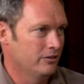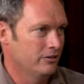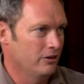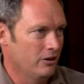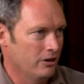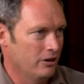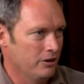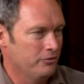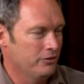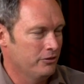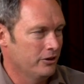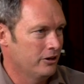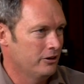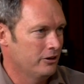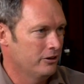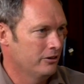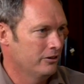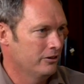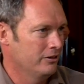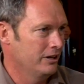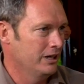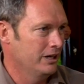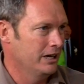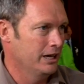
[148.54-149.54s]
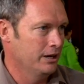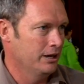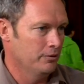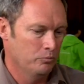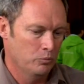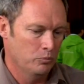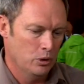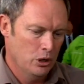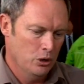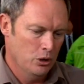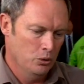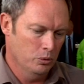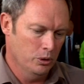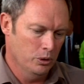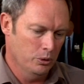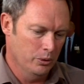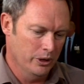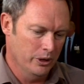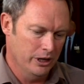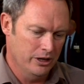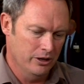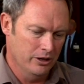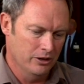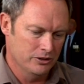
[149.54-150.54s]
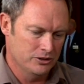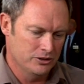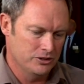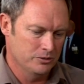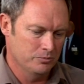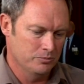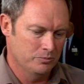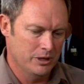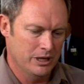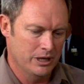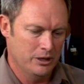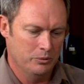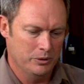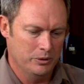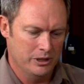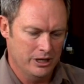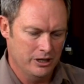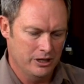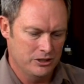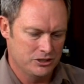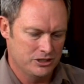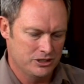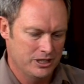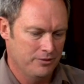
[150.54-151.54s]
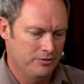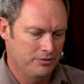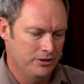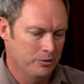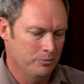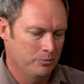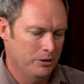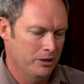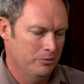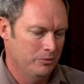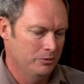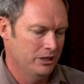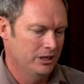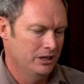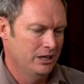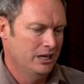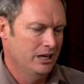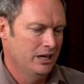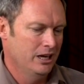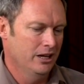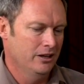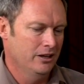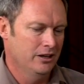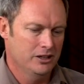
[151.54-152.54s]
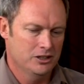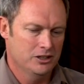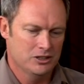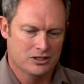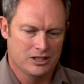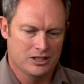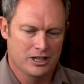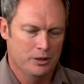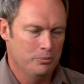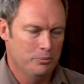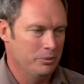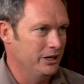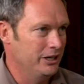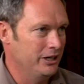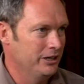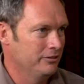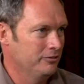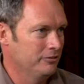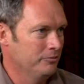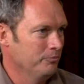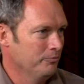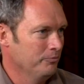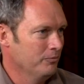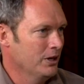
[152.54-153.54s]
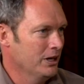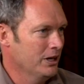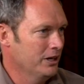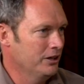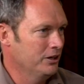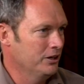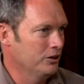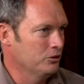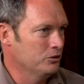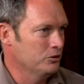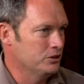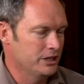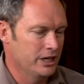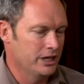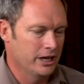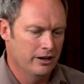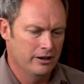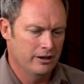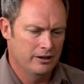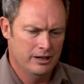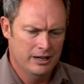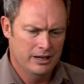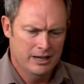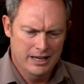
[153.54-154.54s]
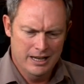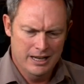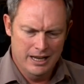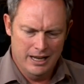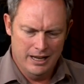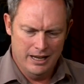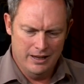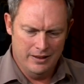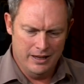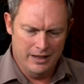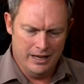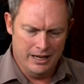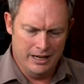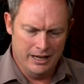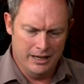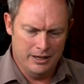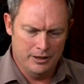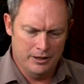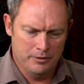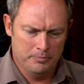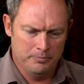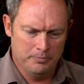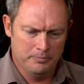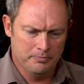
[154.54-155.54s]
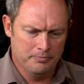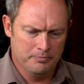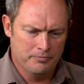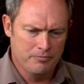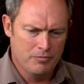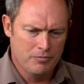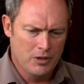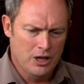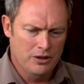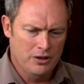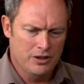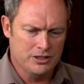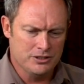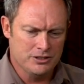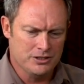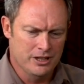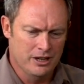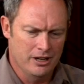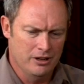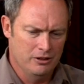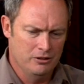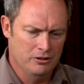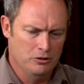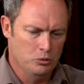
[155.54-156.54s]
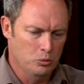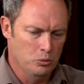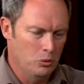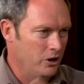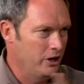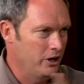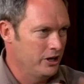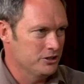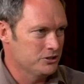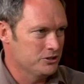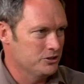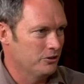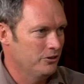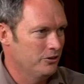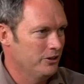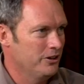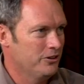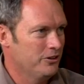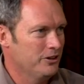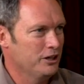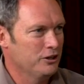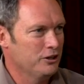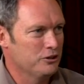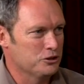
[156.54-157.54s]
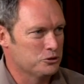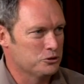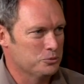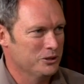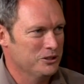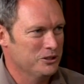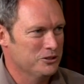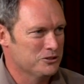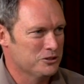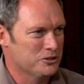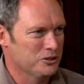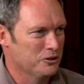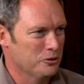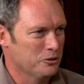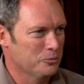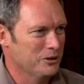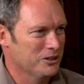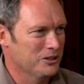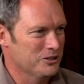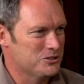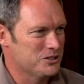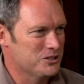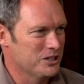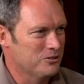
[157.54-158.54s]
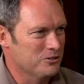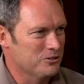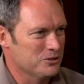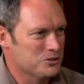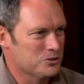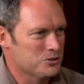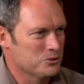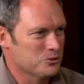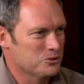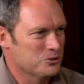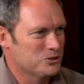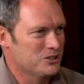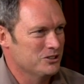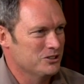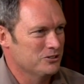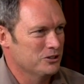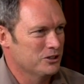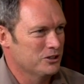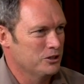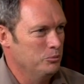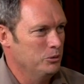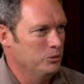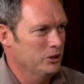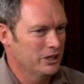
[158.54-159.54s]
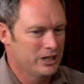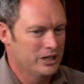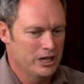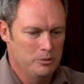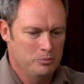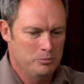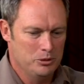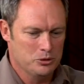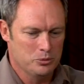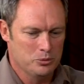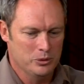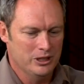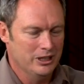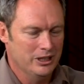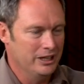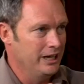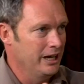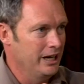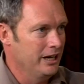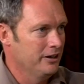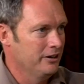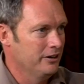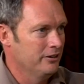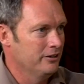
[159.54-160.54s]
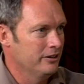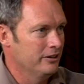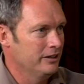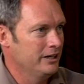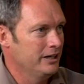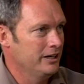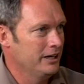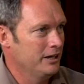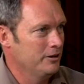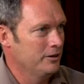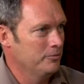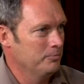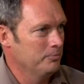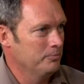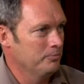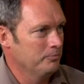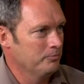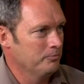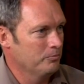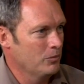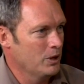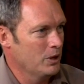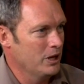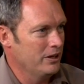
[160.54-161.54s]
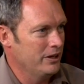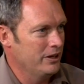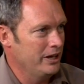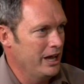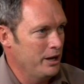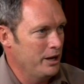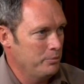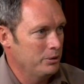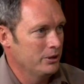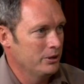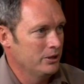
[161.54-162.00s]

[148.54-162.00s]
iPhone. Um, we're working on some uh, Windows stuff at the moment, and then just clamp it in. Yep. you're good to go. Um, there's no wires or anything because we use a little bit of secret sauce to communicate between the gun and the um, and the app.